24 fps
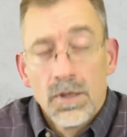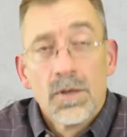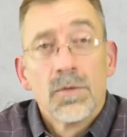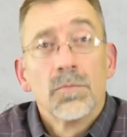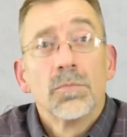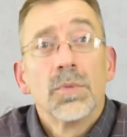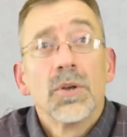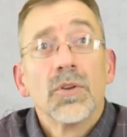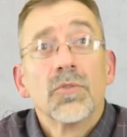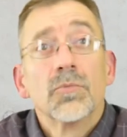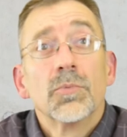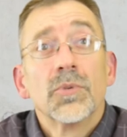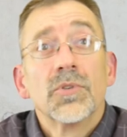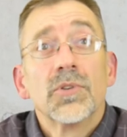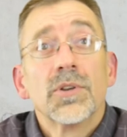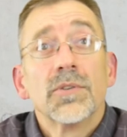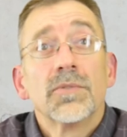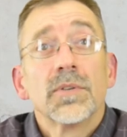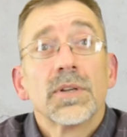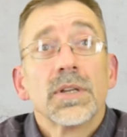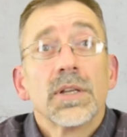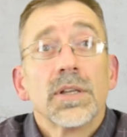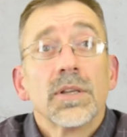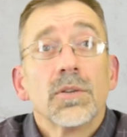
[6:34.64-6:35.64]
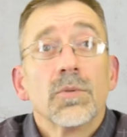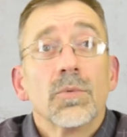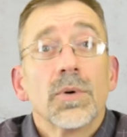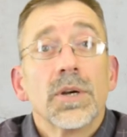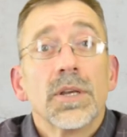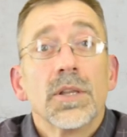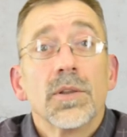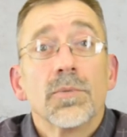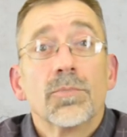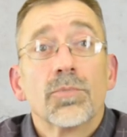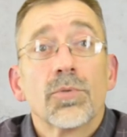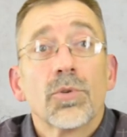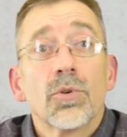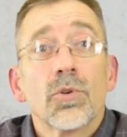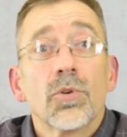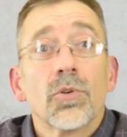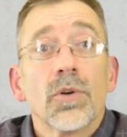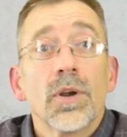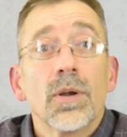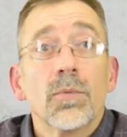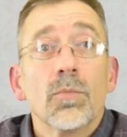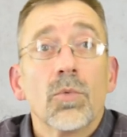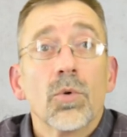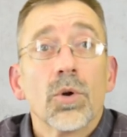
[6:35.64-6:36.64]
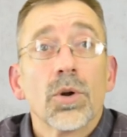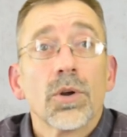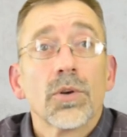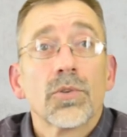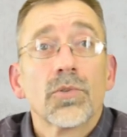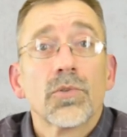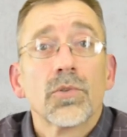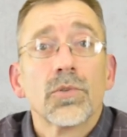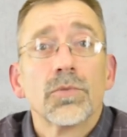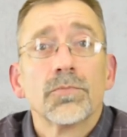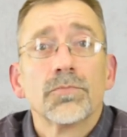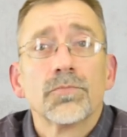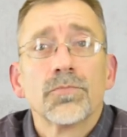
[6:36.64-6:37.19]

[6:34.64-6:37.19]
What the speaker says: But specifically the way the program works,